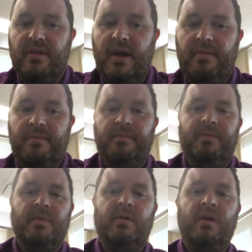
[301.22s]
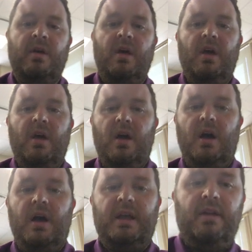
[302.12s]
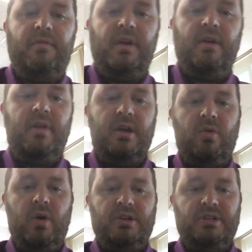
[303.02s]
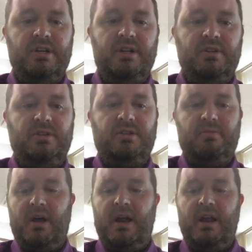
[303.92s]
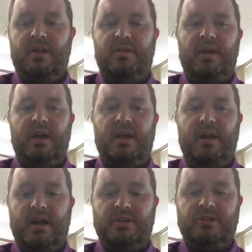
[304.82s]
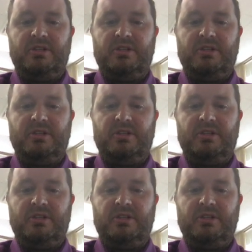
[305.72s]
that. Again, if you have any questions about anything, and not just